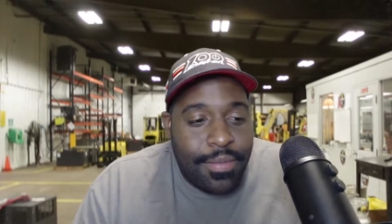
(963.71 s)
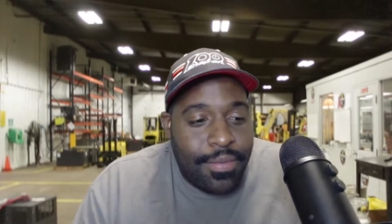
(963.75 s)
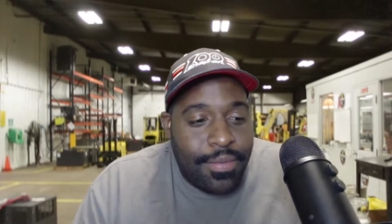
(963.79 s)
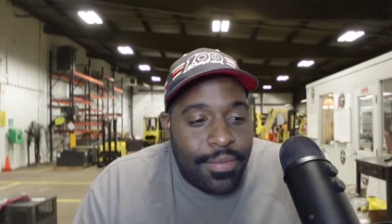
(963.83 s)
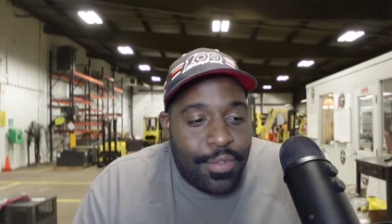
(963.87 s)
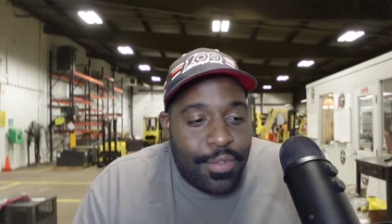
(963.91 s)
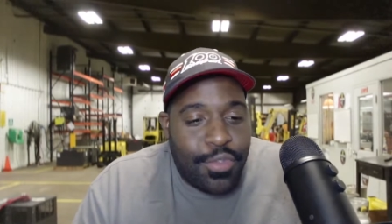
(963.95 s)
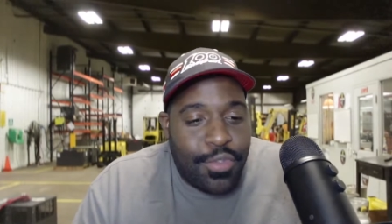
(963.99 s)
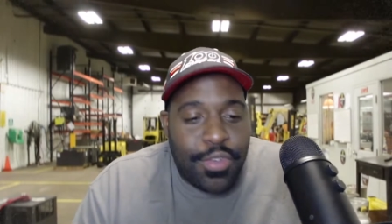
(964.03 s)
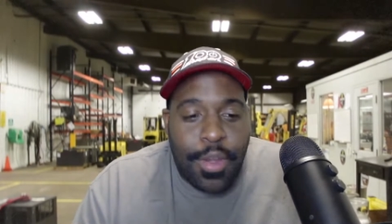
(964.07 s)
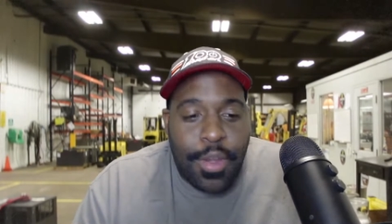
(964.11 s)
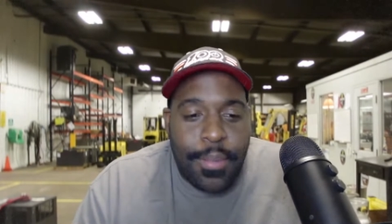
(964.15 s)

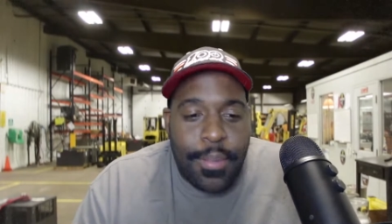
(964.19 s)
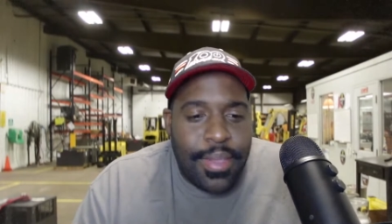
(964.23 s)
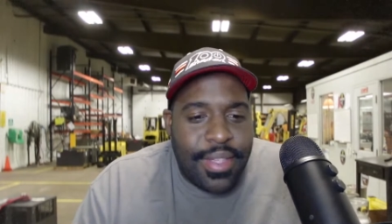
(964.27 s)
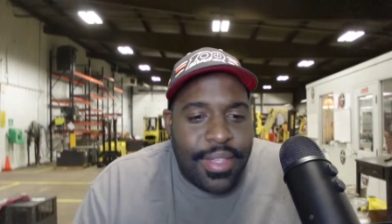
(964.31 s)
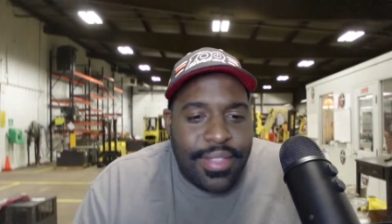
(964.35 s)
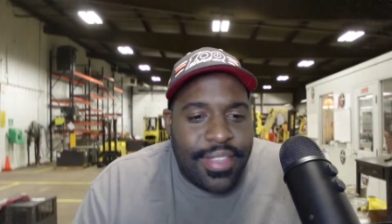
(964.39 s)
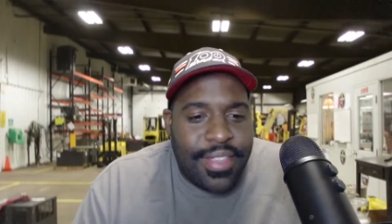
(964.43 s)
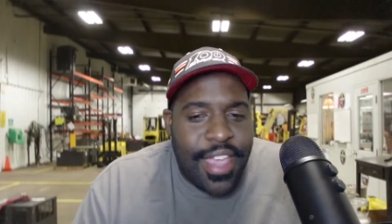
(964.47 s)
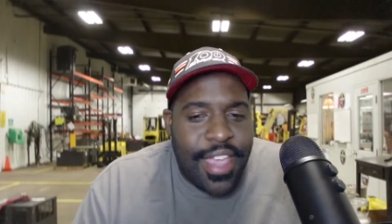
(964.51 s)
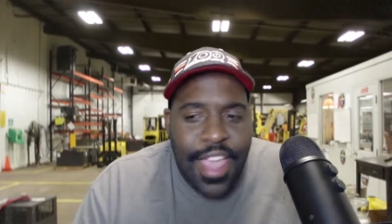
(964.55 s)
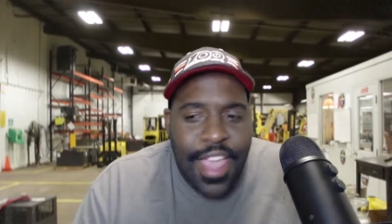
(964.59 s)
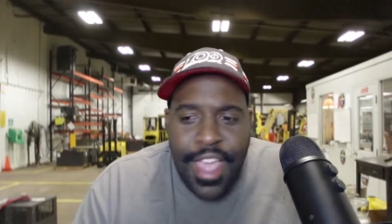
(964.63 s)
troubling
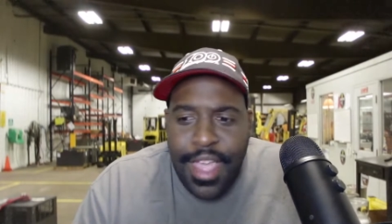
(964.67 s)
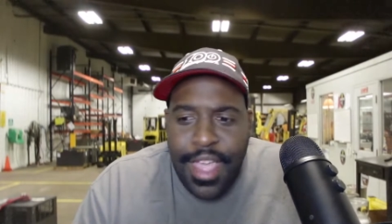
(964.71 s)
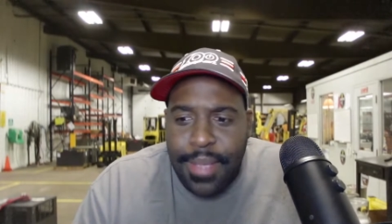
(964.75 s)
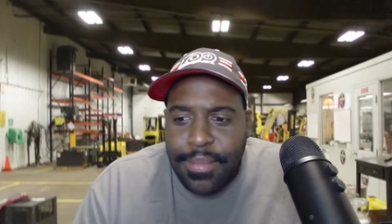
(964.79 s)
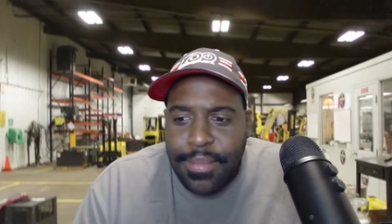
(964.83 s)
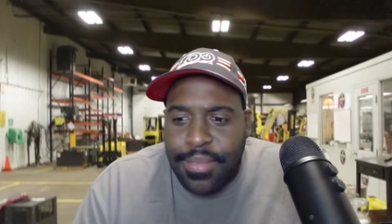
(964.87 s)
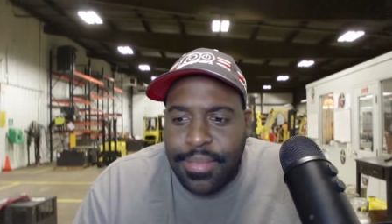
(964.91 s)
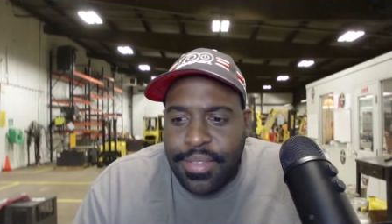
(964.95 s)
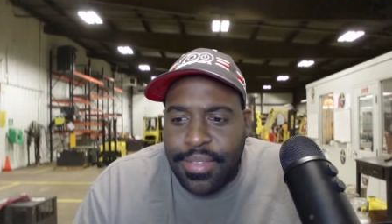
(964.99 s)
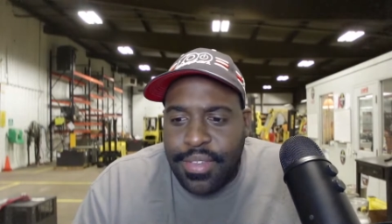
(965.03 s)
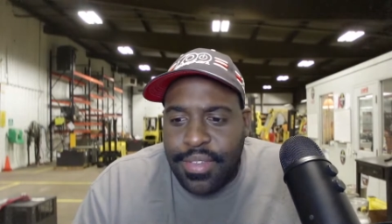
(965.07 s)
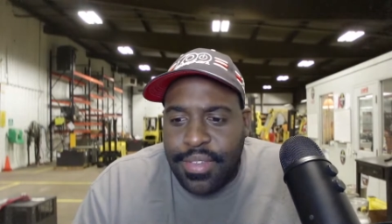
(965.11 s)

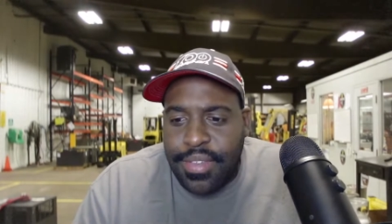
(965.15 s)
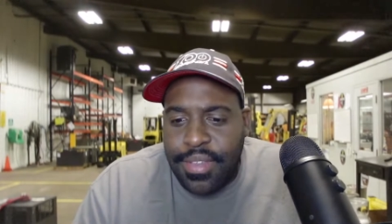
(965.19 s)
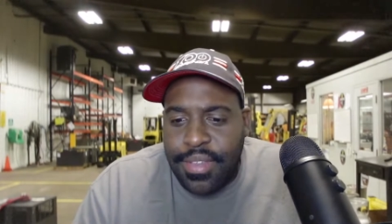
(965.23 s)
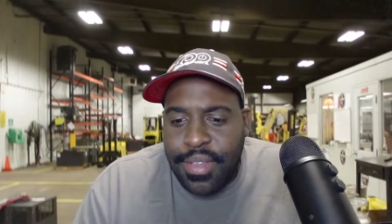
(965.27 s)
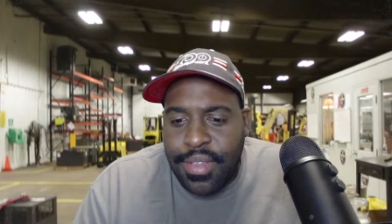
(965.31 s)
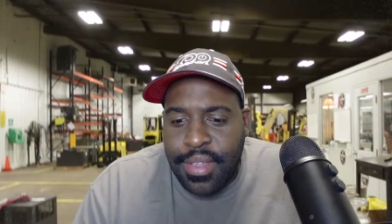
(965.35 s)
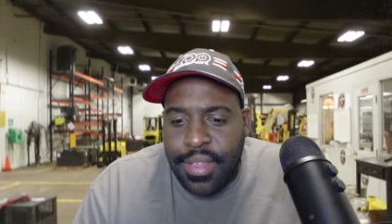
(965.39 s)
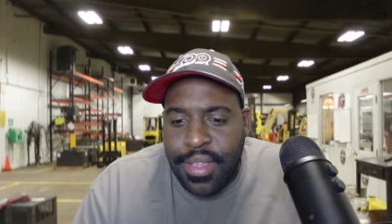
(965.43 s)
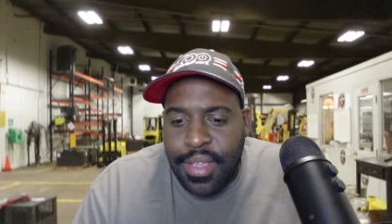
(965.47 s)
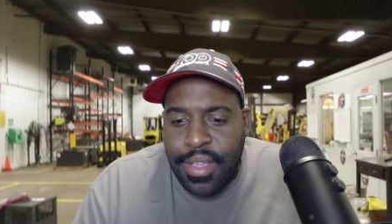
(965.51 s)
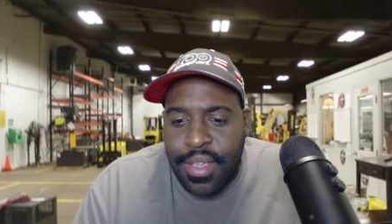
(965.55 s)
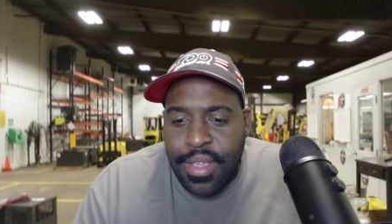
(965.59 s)
times
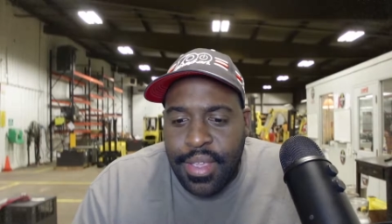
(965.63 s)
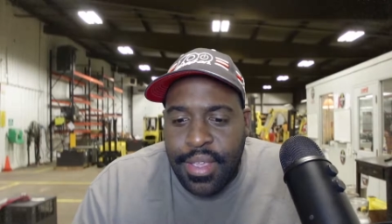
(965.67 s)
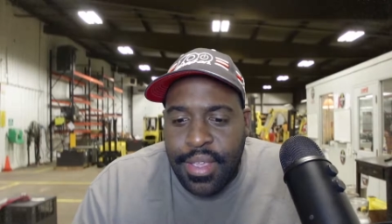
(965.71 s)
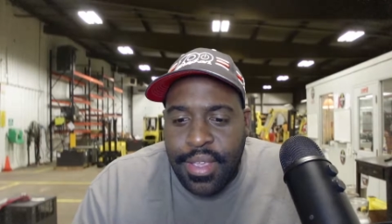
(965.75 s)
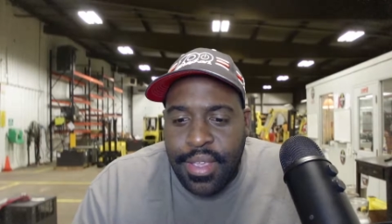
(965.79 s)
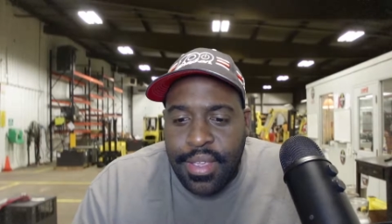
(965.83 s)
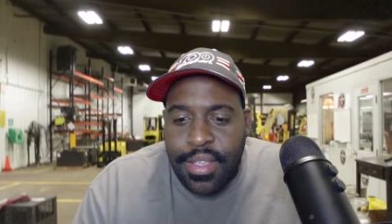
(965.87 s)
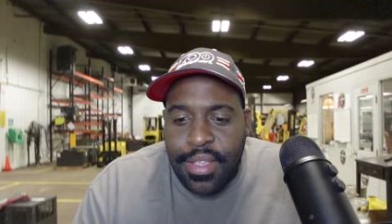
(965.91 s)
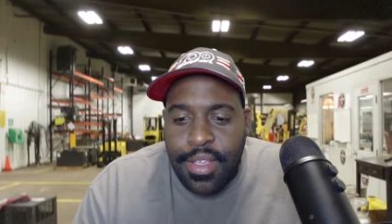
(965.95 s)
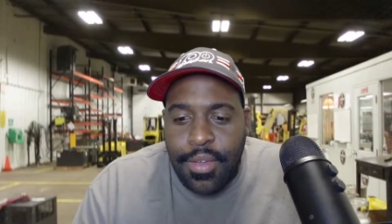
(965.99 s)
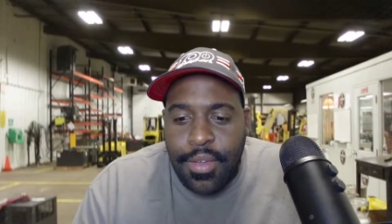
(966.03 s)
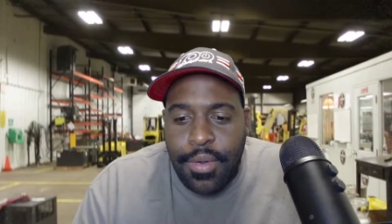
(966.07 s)

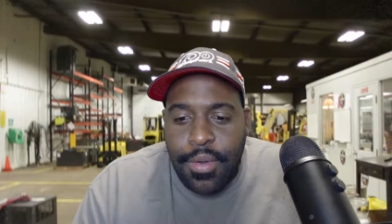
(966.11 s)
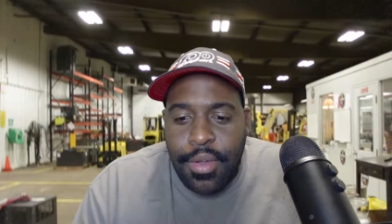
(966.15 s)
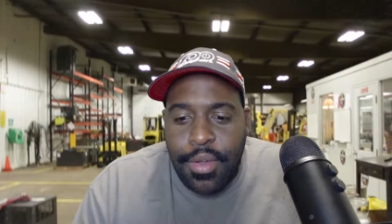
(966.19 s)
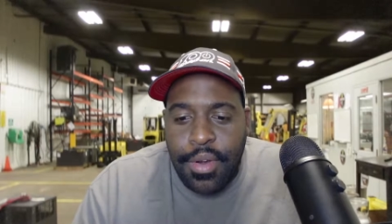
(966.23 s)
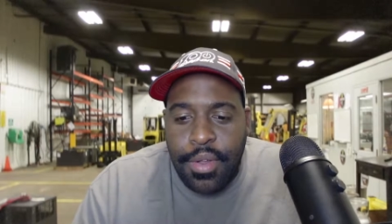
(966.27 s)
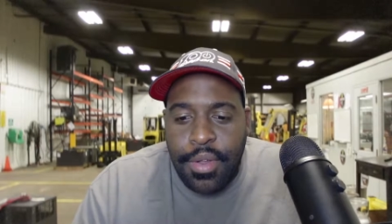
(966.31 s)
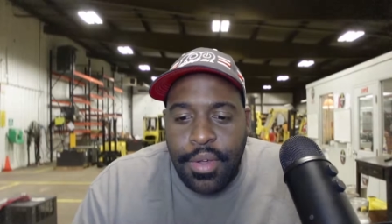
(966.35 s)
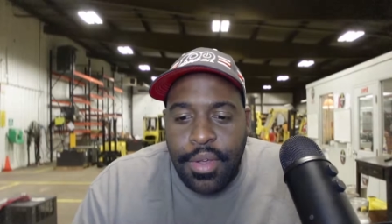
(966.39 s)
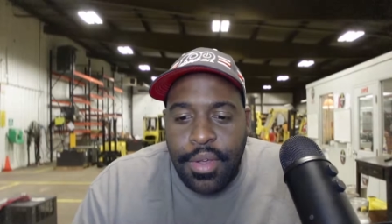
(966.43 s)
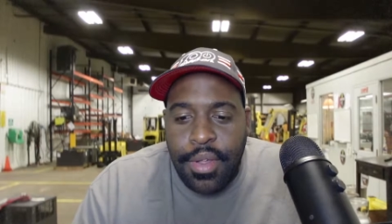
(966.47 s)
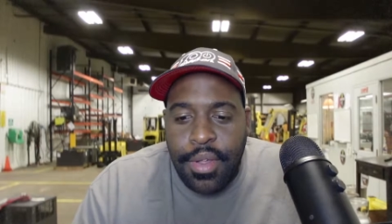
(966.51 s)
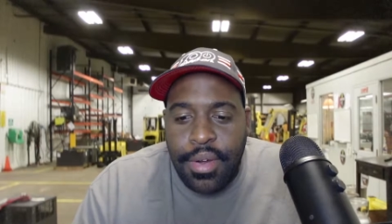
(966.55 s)
going
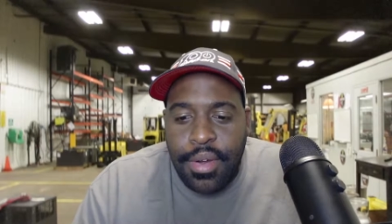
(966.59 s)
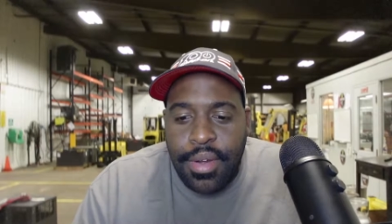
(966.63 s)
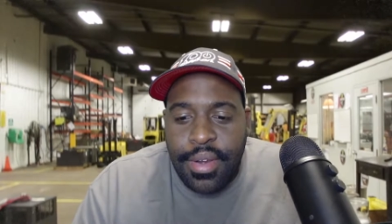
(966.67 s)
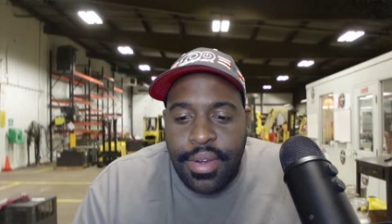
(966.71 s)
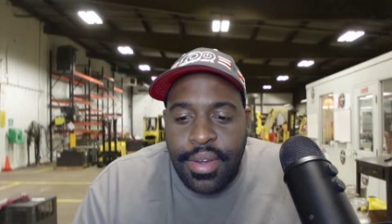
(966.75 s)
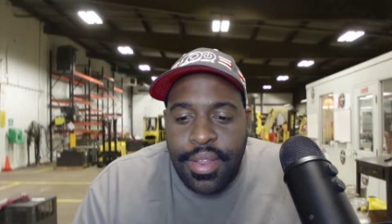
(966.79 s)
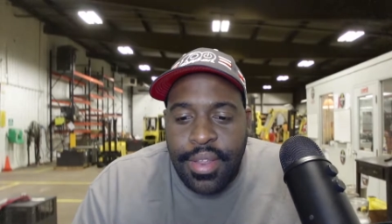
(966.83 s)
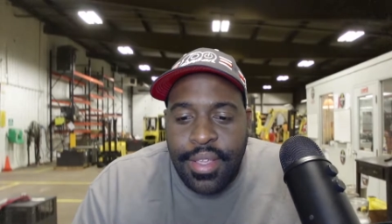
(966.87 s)
on,